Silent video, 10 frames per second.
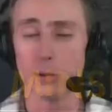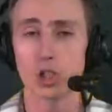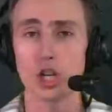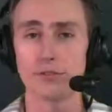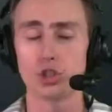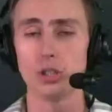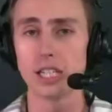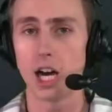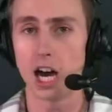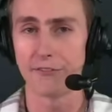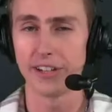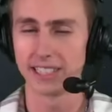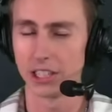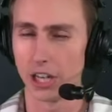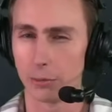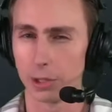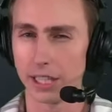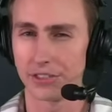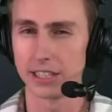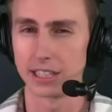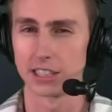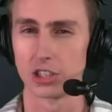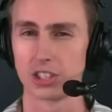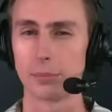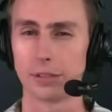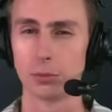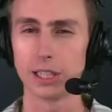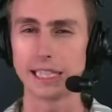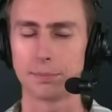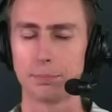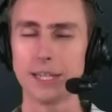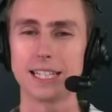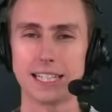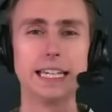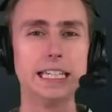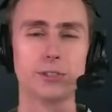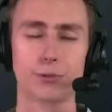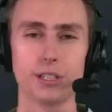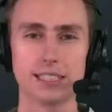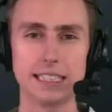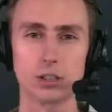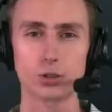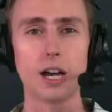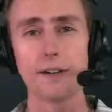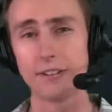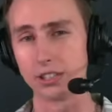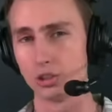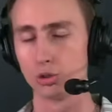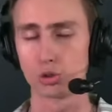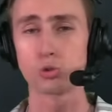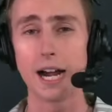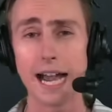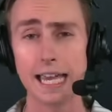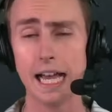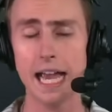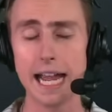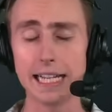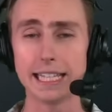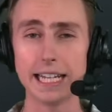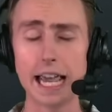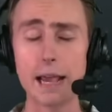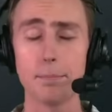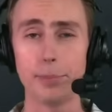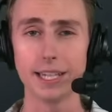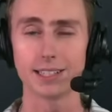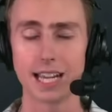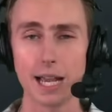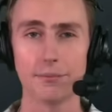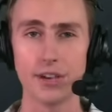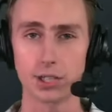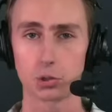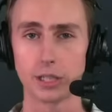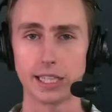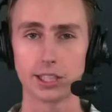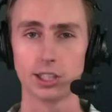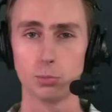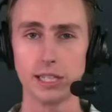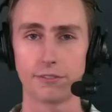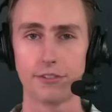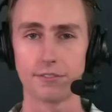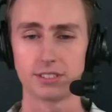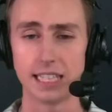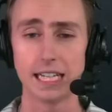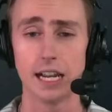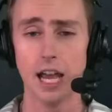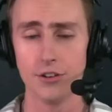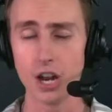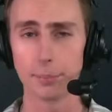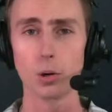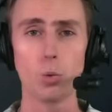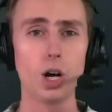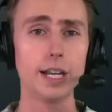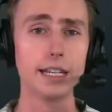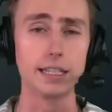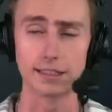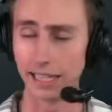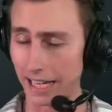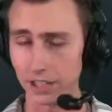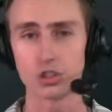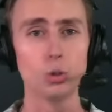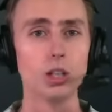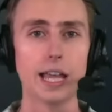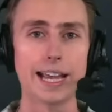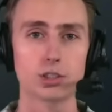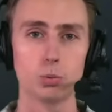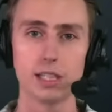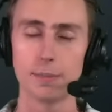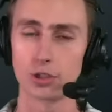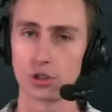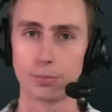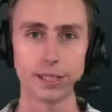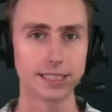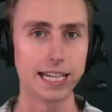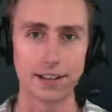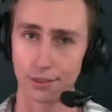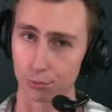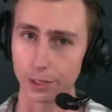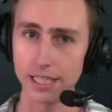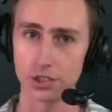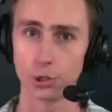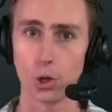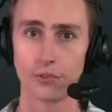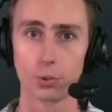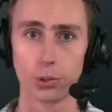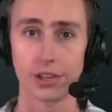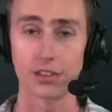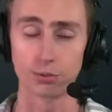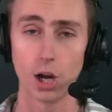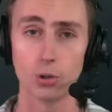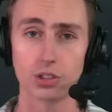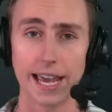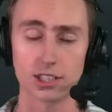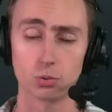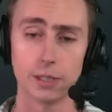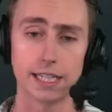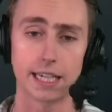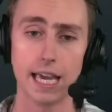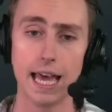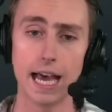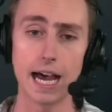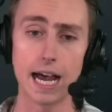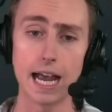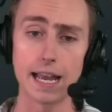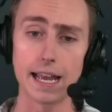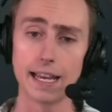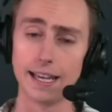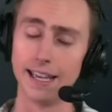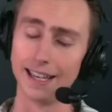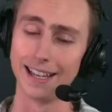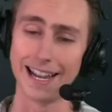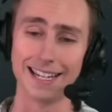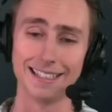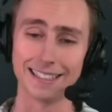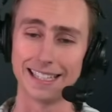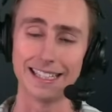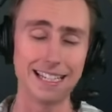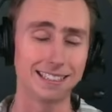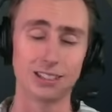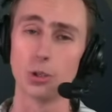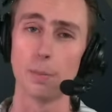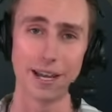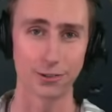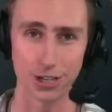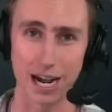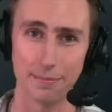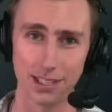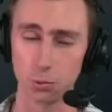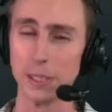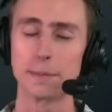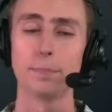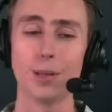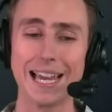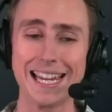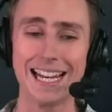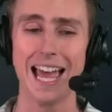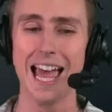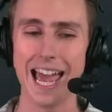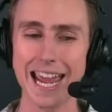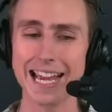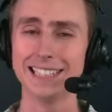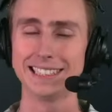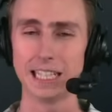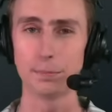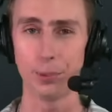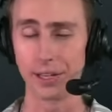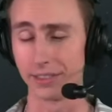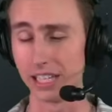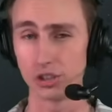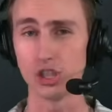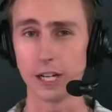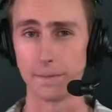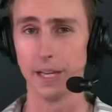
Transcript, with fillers: we shift to the offense here, and I really think that there's some really big keys for the Steelers offense to try and get a big-time victory here in Week 15. Number one, they didn't do it last week. Mitch Trubisky had 3 turnover-worthy throws last week, and he needs to do a better job this week, plain and simply. This year,